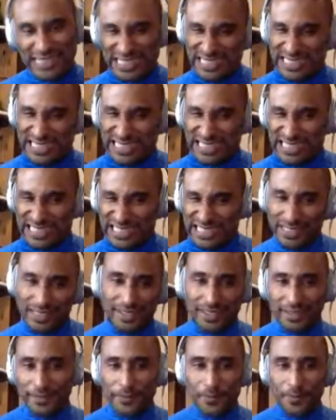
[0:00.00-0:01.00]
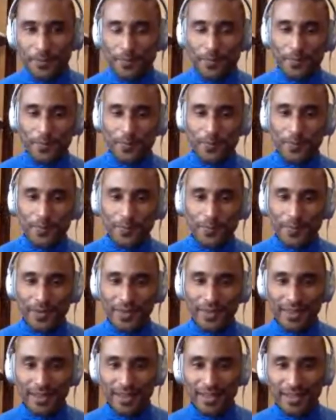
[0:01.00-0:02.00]

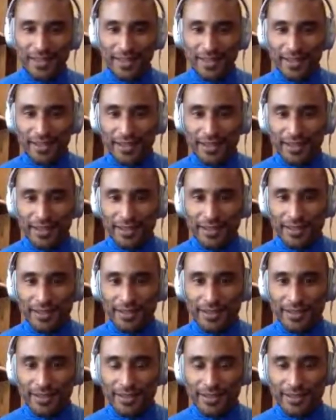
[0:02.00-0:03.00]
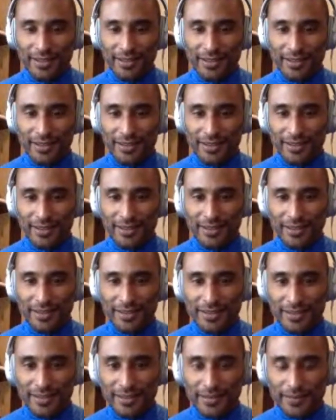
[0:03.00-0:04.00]

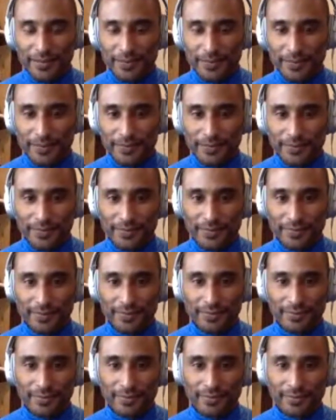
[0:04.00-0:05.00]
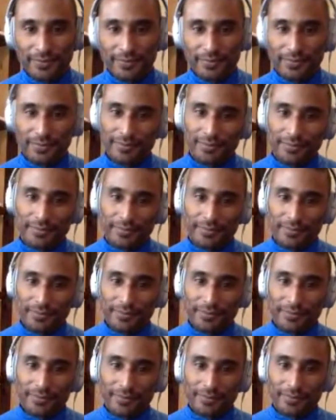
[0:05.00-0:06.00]

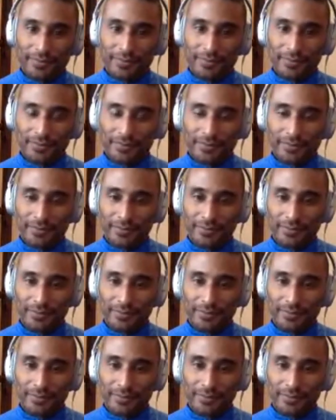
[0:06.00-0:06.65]
(not speaking)